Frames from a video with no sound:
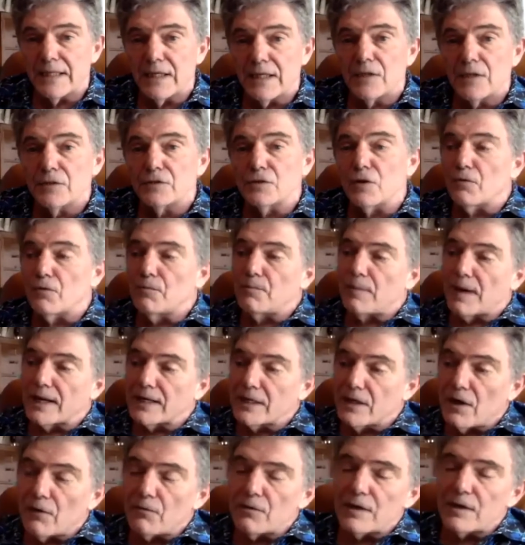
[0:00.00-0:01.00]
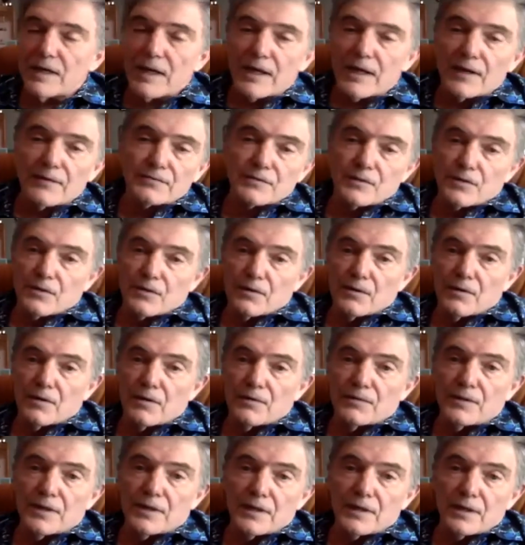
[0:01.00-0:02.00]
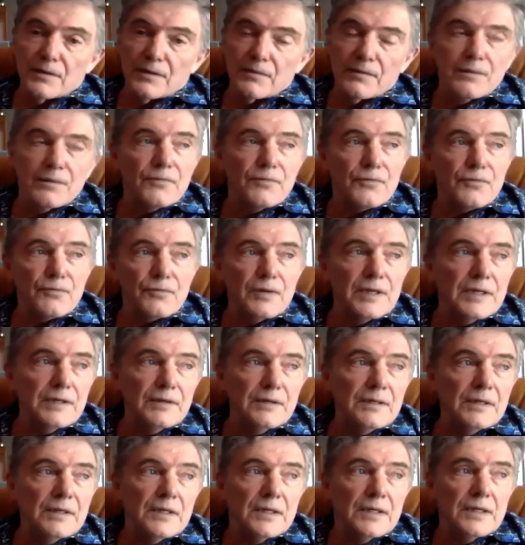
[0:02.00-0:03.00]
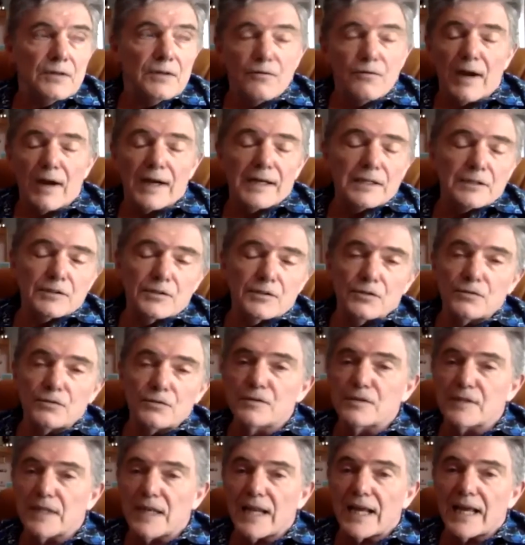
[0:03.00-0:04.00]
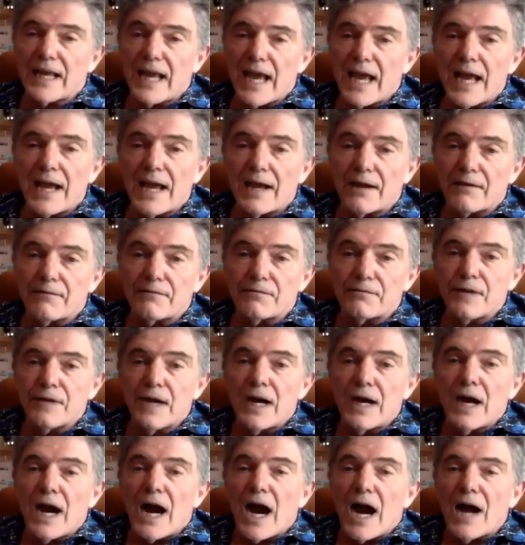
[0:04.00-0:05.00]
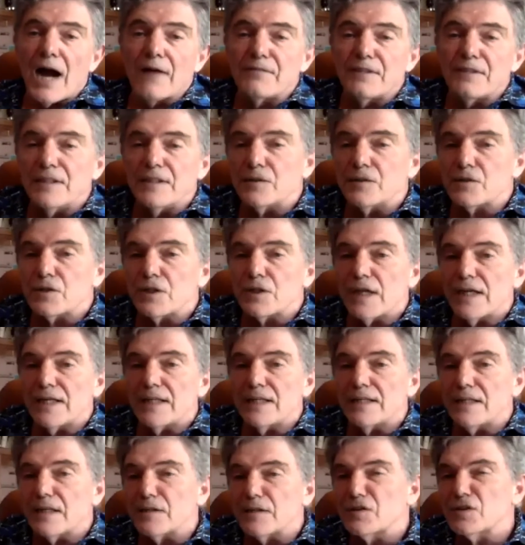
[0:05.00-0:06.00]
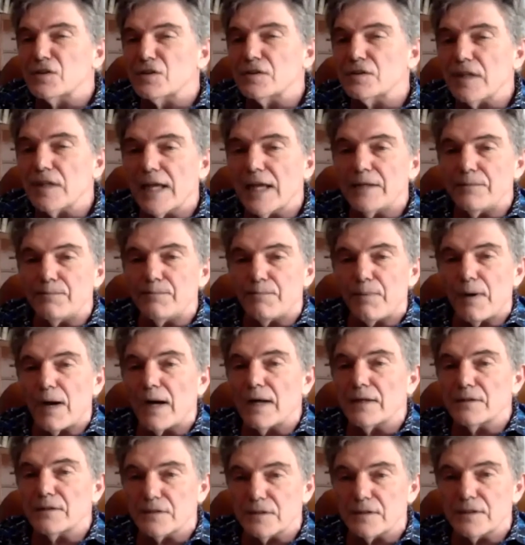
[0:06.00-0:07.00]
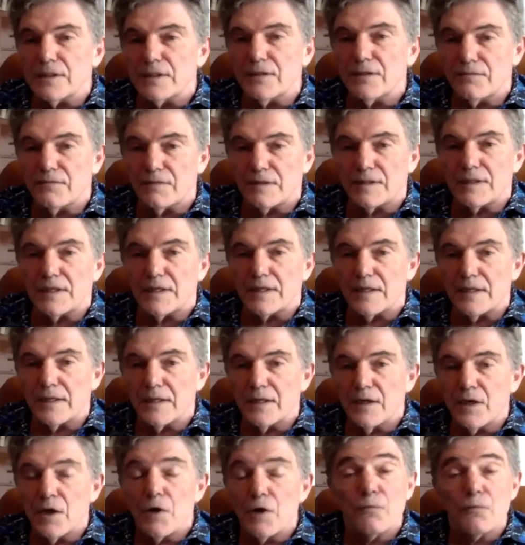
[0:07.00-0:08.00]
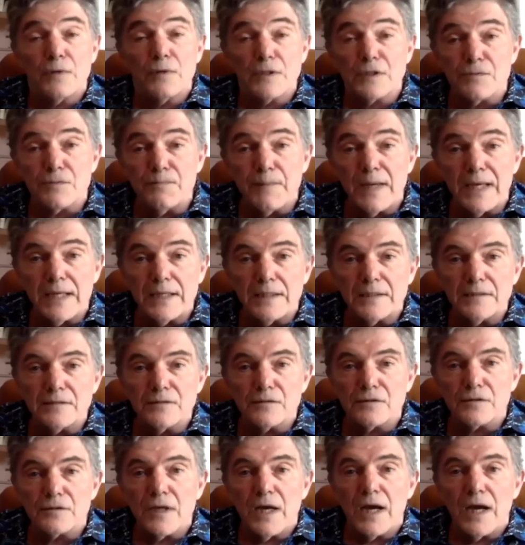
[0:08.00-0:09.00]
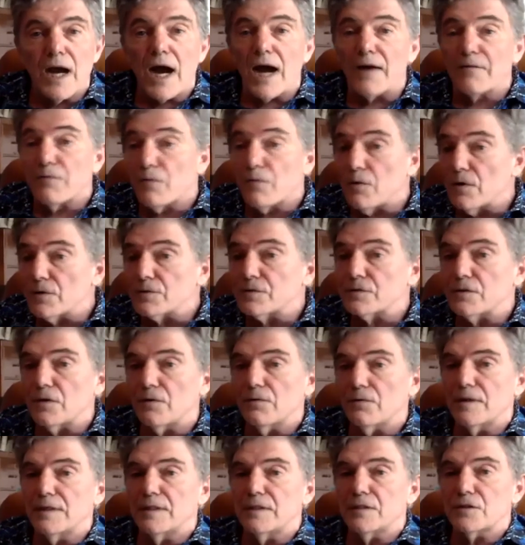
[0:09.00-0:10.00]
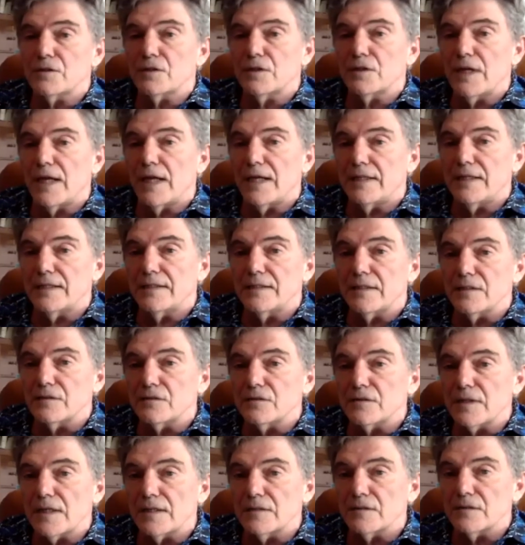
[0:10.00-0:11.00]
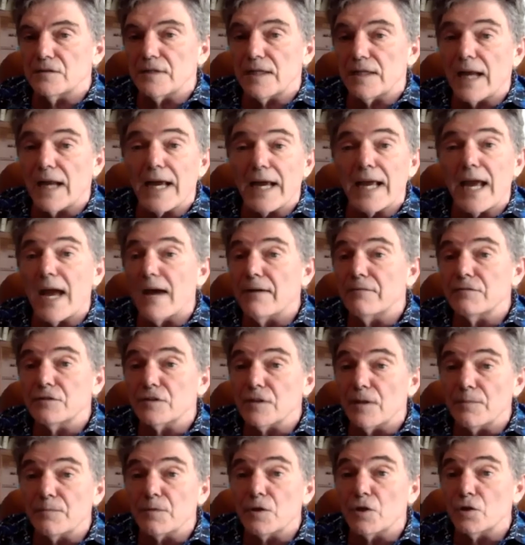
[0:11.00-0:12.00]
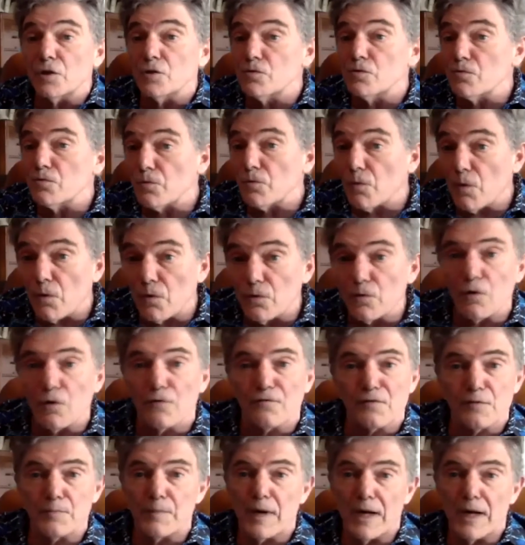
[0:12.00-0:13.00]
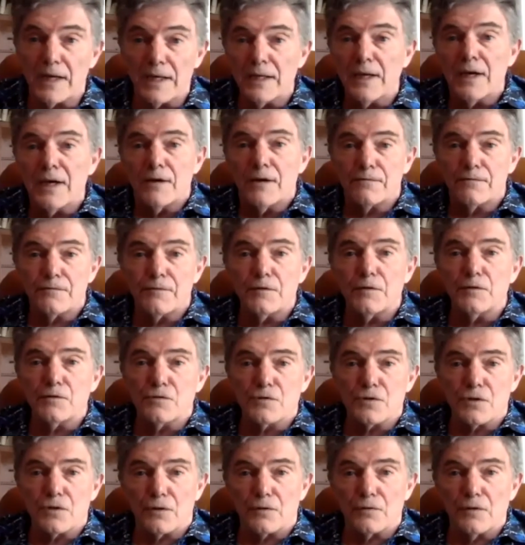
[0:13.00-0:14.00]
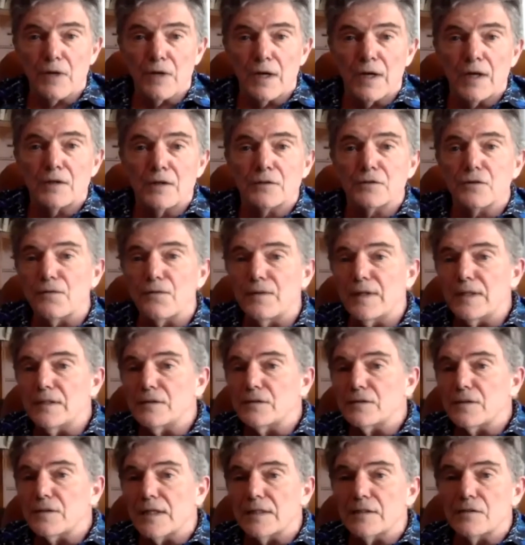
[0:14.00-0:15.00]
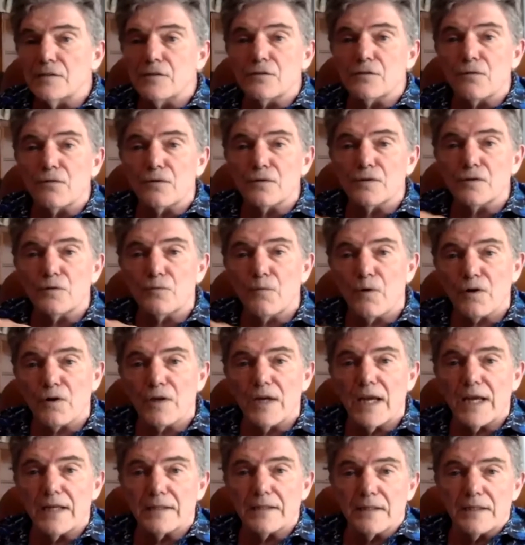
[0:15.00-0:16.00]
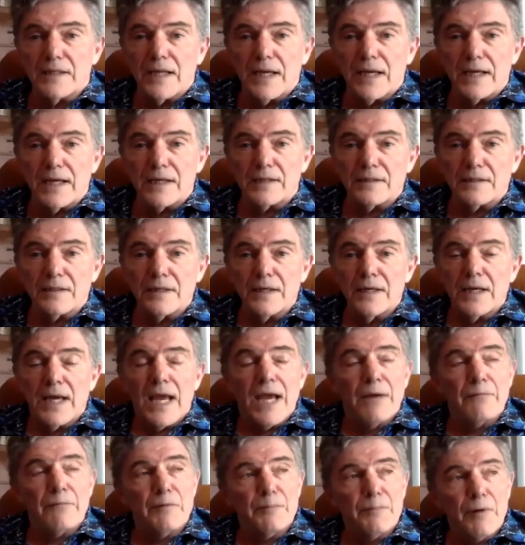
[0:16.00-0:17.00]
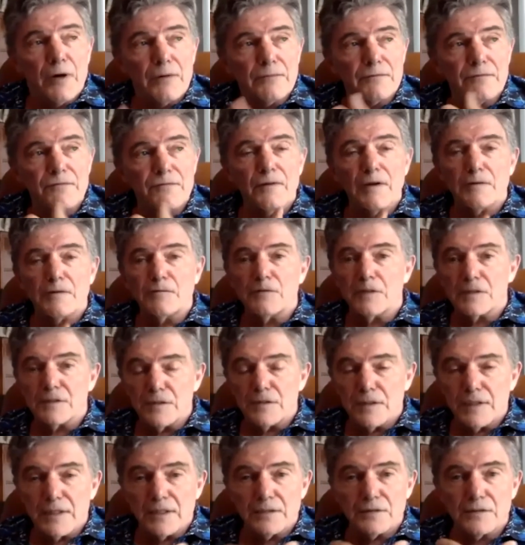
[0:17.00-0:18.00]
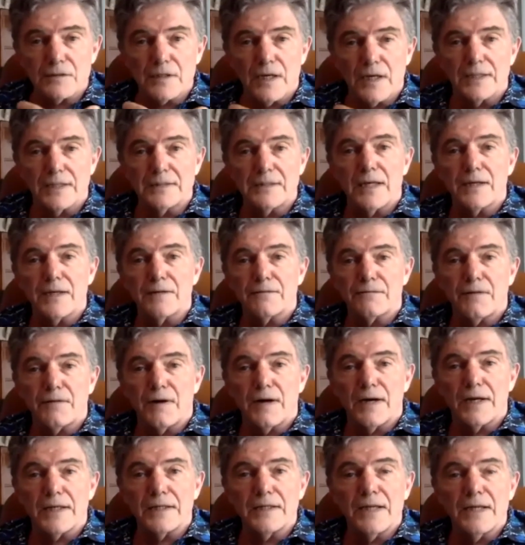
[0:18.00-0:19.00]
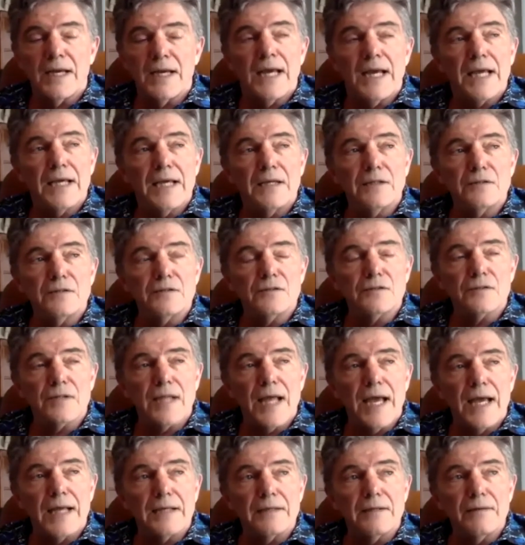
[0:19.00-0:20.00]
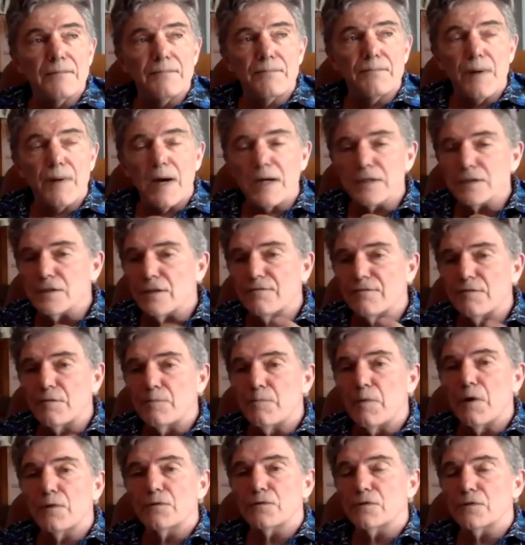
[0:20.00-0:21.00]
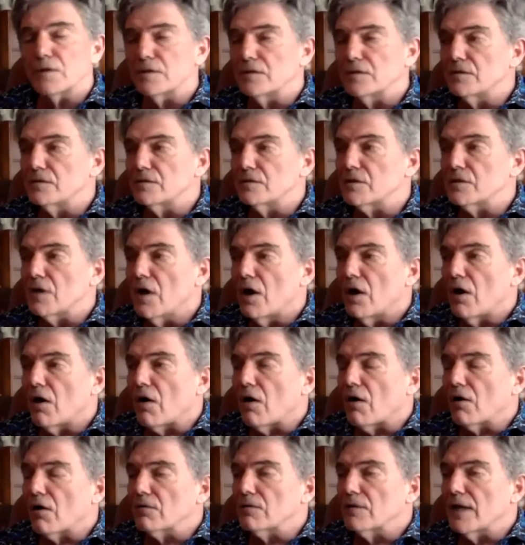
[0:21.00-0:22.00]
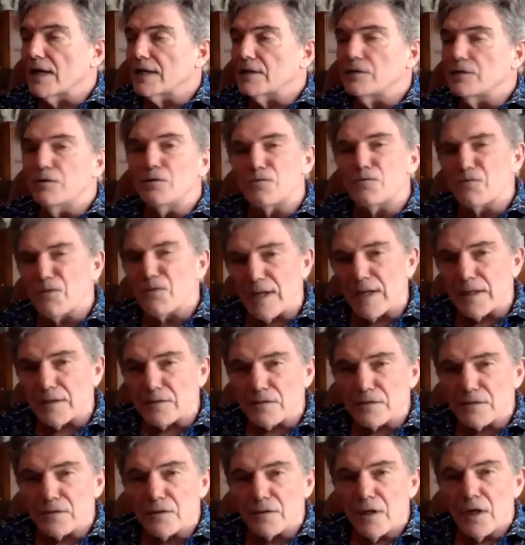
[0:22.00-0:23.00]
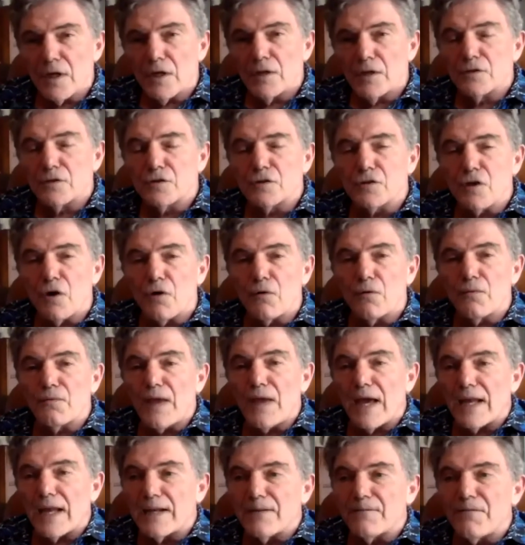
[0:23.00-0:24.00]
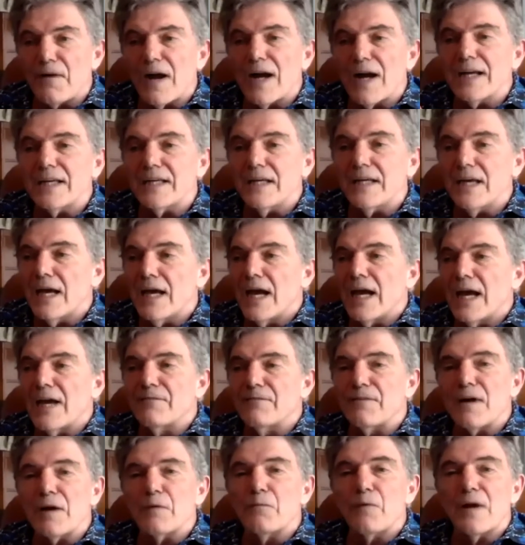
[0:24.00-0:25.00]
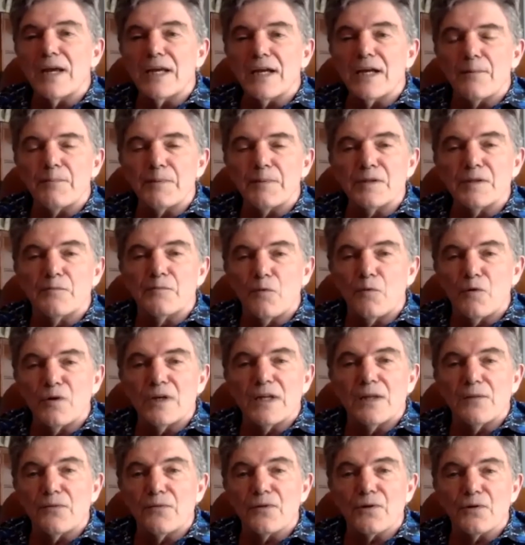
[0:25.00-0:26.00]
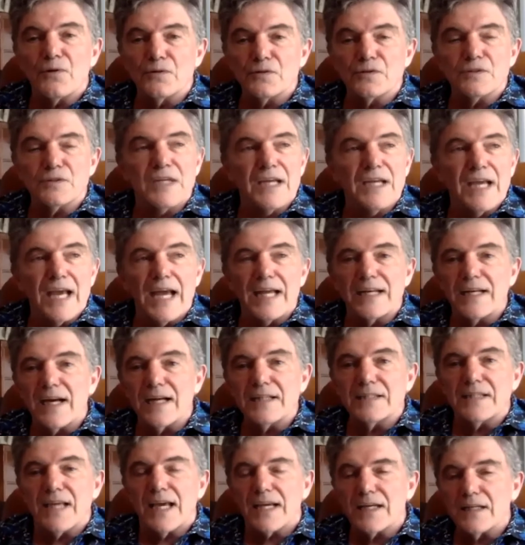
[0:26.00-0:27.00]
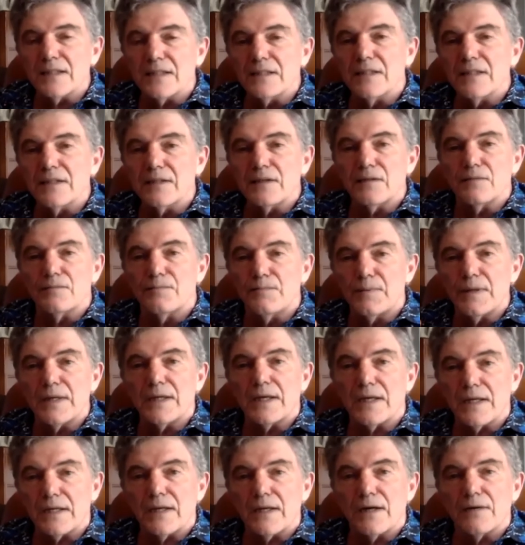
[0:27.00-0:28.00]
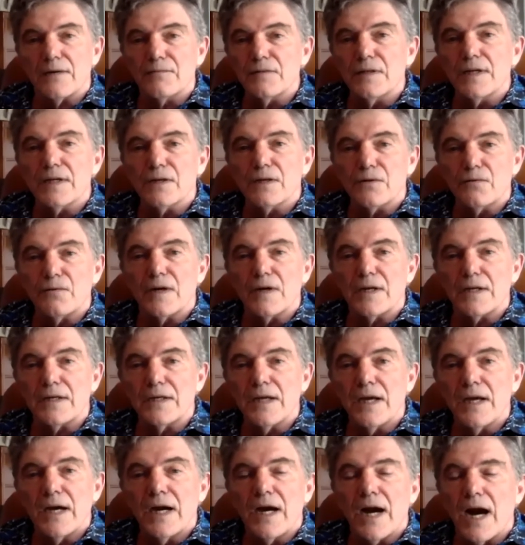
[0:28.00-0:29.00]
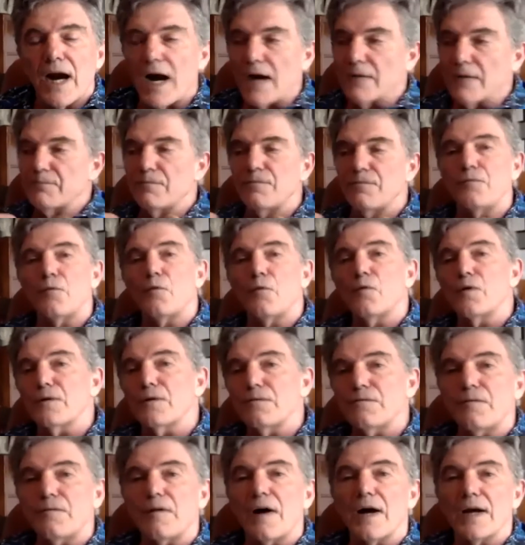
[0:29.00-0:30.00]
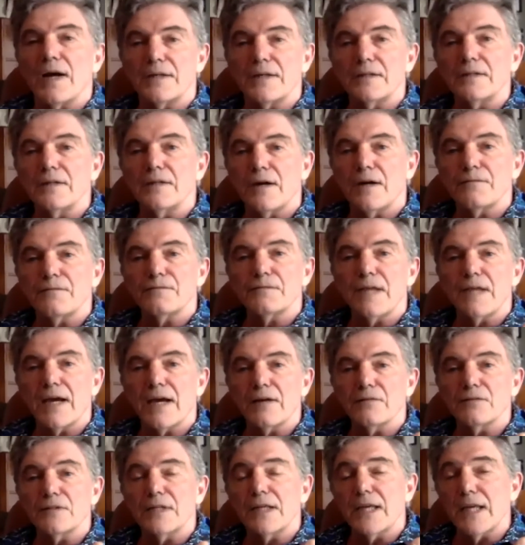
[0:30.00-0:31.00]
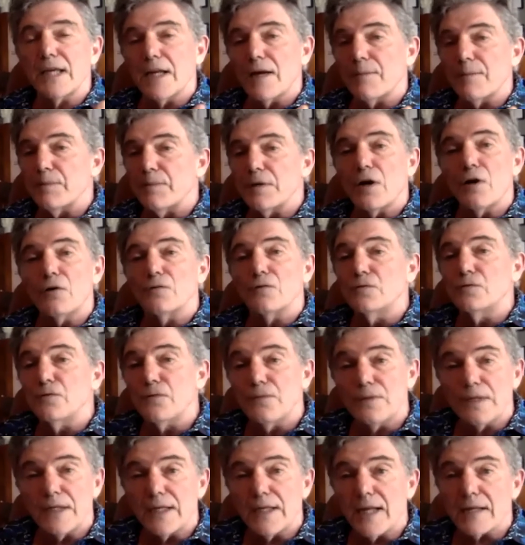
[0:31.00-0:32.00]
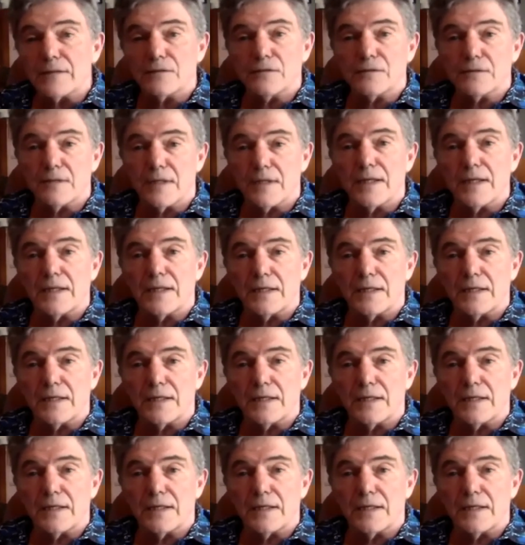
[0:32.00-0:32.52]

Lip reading: So by going after the 3 gratitudes that I have, I've initiated a slight positivity, which means I've also initiated this sense that I have some control over my future. So these things start to work hand in hand. And what Barbara Fredrickson has identified is that positive emotions are like nutrients. So that if I wake up in the morning thirsty and I take a little bit of liquid, I'm fortified enough now to get up and go do the next thing.